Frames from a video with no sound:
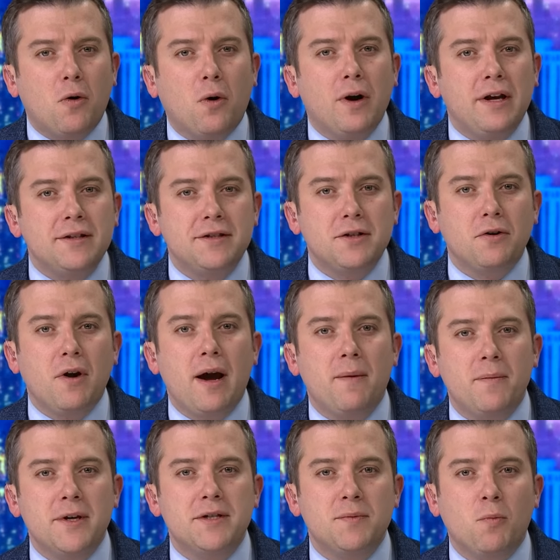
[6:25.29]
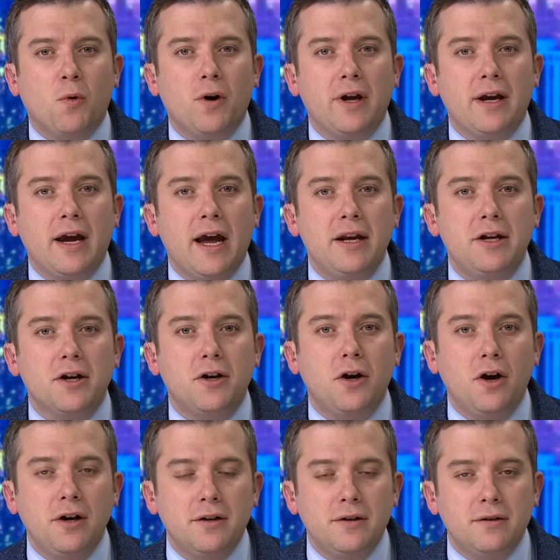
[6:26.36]
or Instagram this morning and you
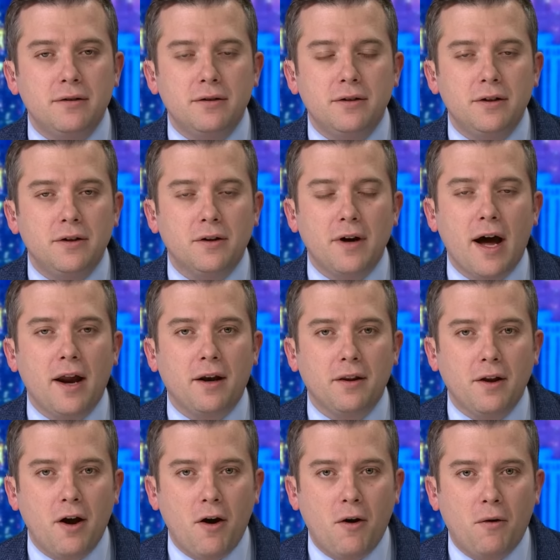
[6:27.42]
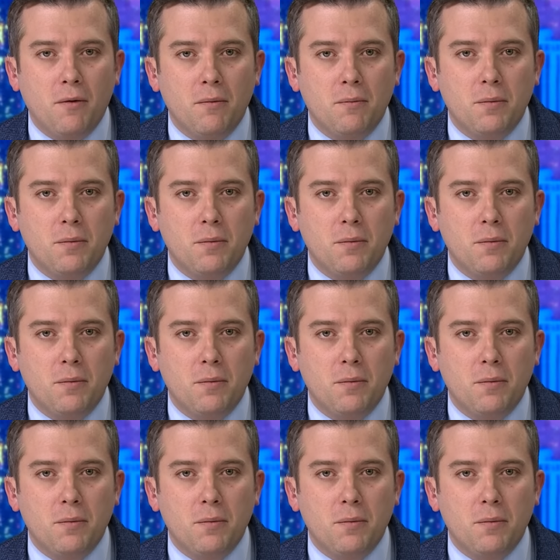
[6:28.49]
couldn't, you're not alone.